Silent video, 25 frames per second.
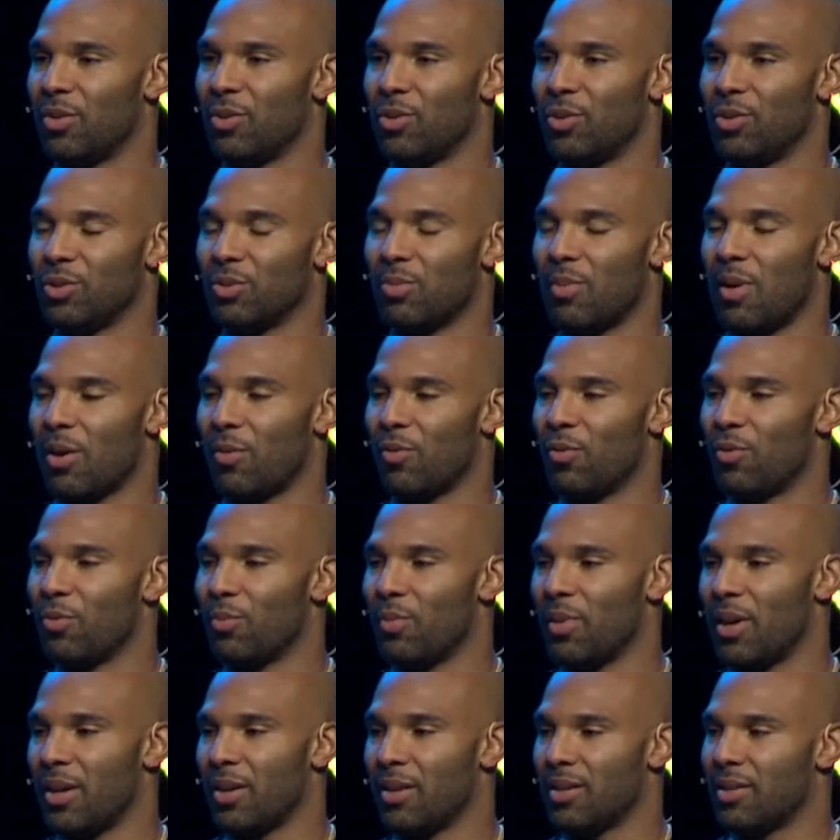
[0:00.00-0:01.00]
who was my
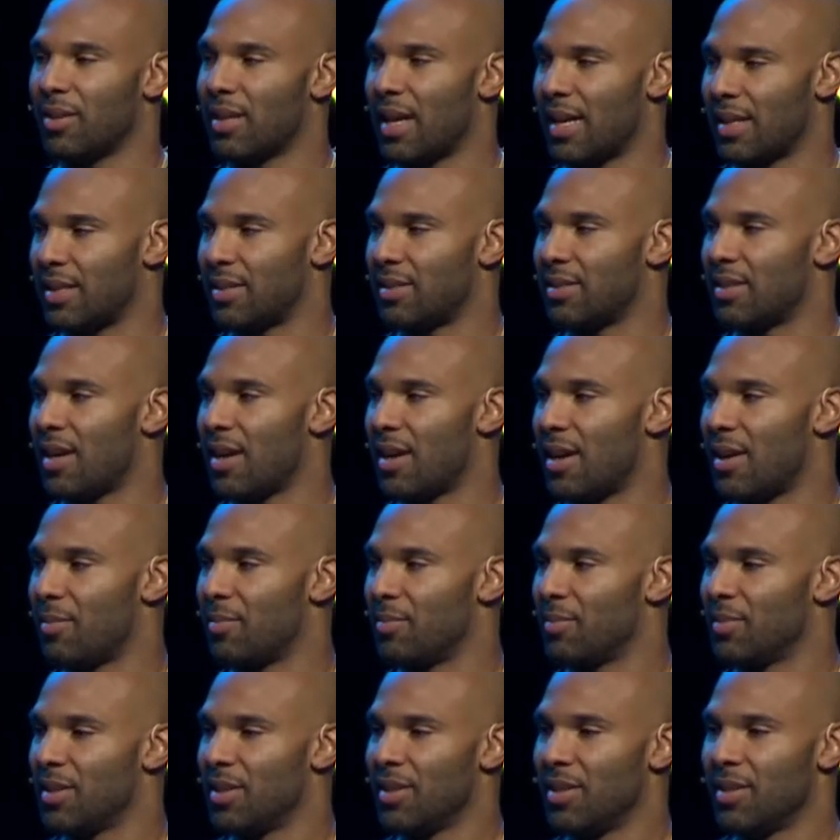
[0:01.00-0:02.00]
roommate at the
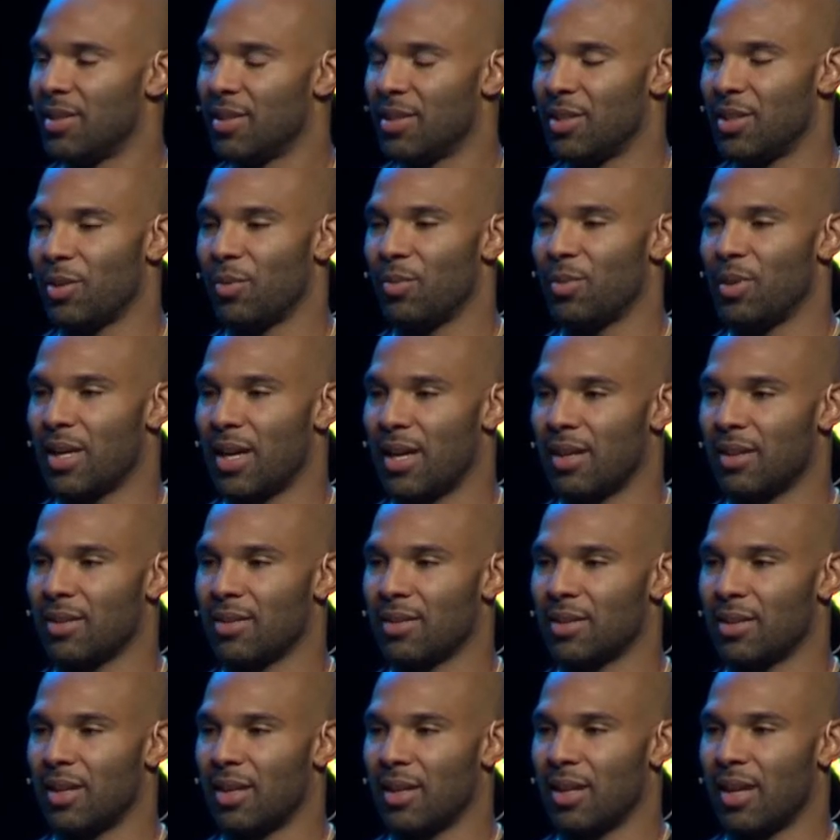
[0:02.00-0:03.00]
time, we got
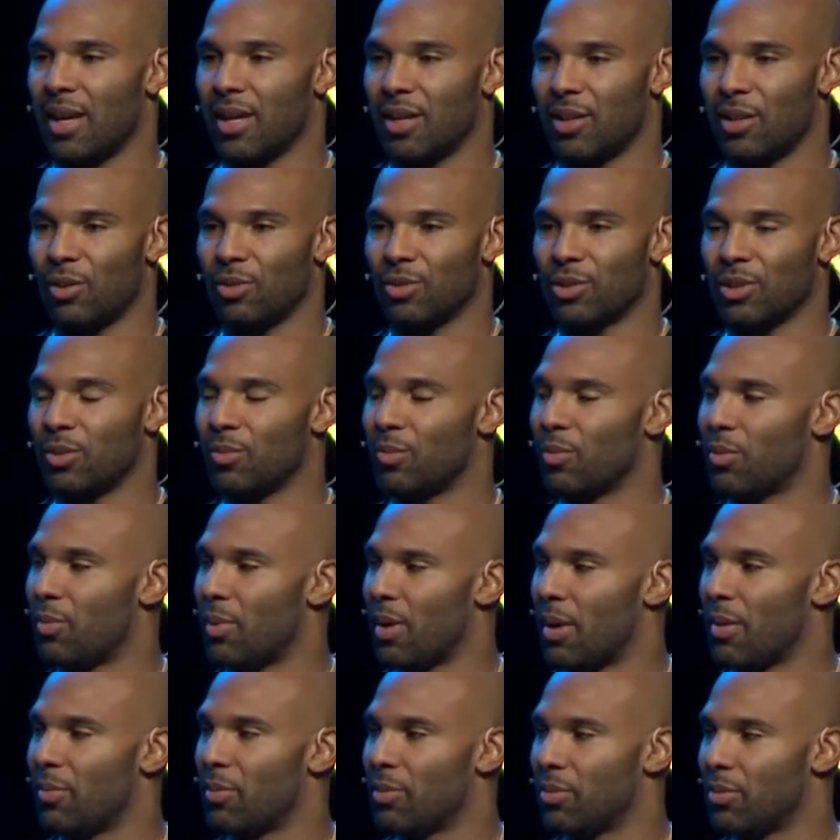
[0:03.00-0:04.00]
a lot closer and we
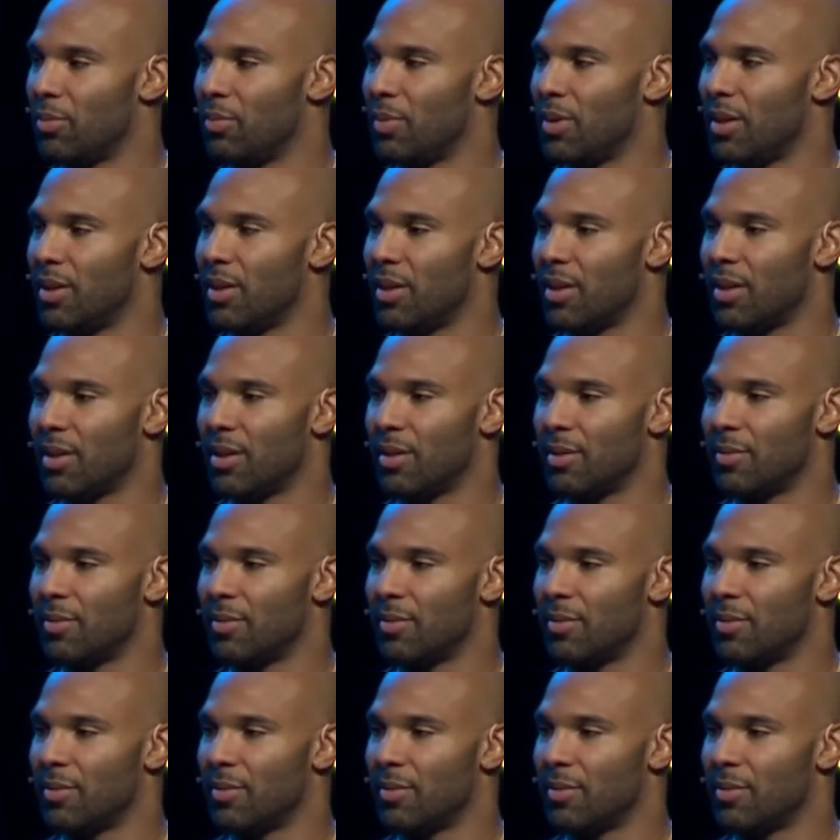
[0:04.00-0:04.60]
were able to be,